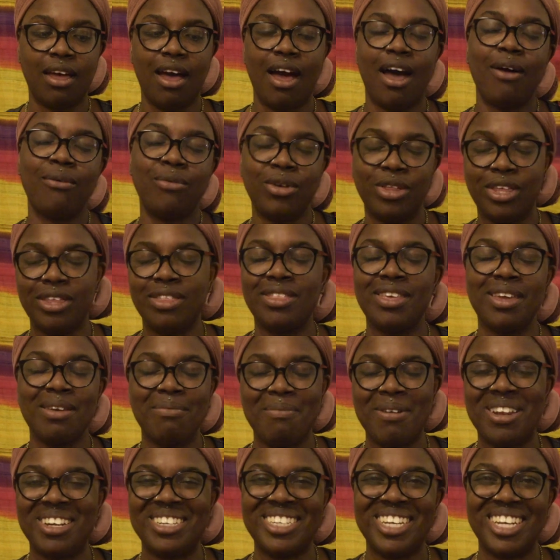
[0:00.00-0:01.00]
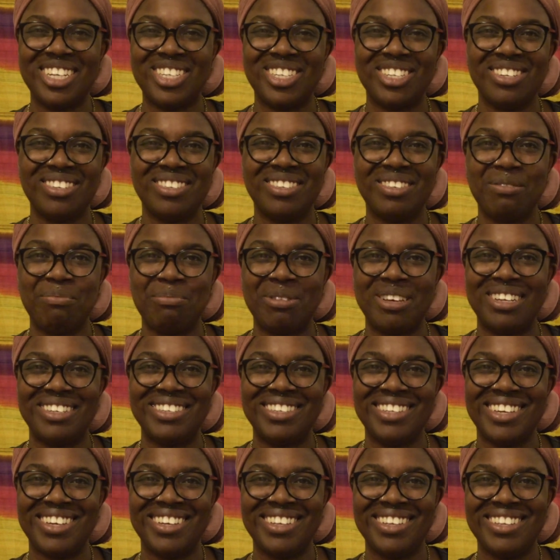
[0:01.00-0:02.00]
I really think meditation is a big
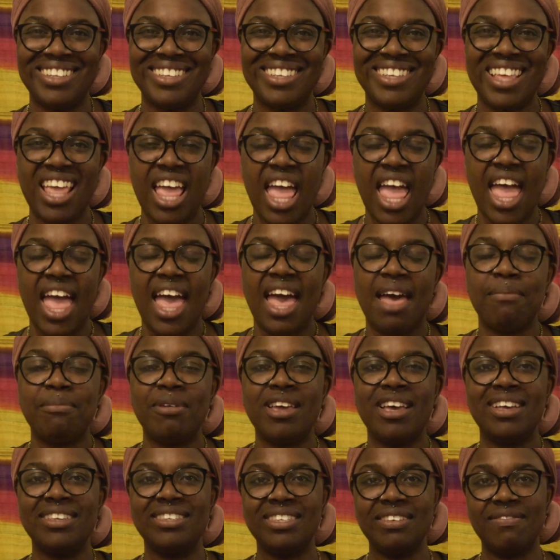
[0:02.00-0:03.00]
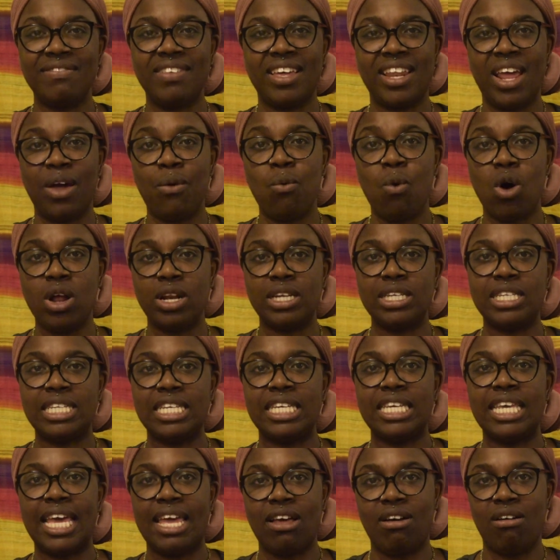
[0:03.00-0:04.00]
deal. And because of that, I wanted to
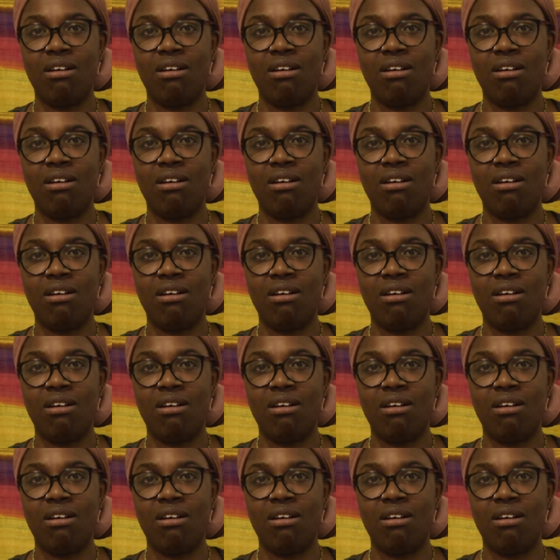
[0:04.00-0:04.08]
get